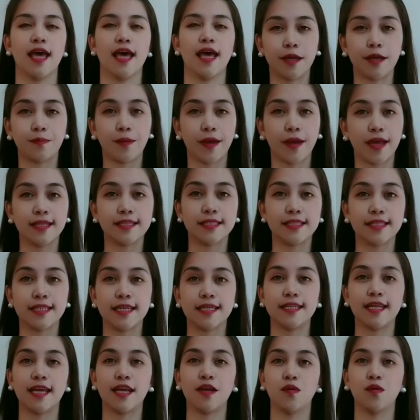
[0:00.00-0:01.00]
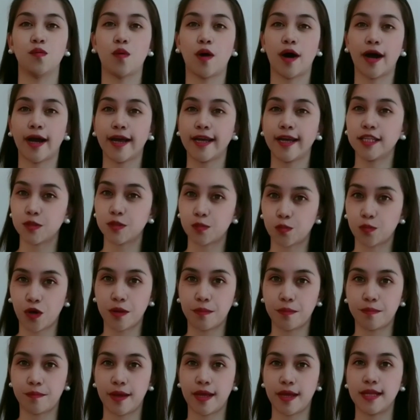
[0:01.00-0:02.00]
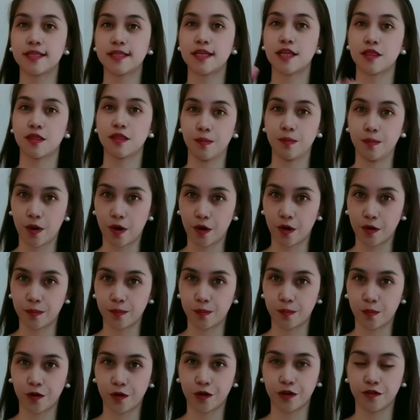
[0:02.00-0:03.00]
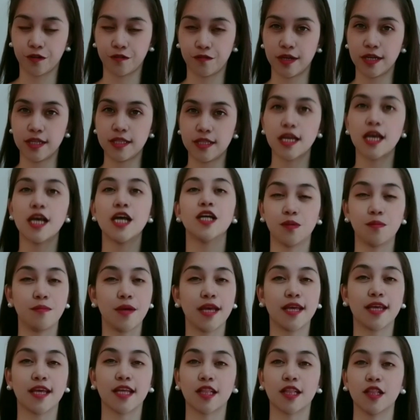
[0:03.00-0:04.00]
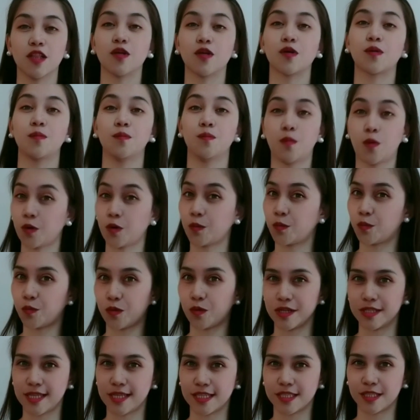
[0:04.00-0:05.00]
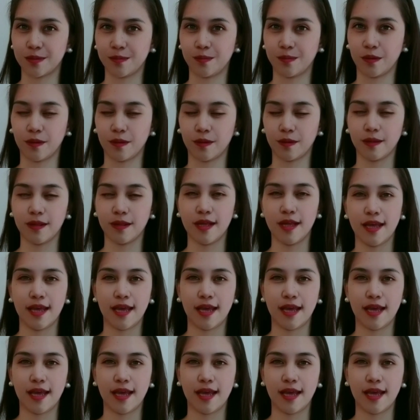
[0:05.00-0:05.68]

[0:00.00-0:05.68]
I painted a white spray paint at the bottom part of it to make it look more presentable.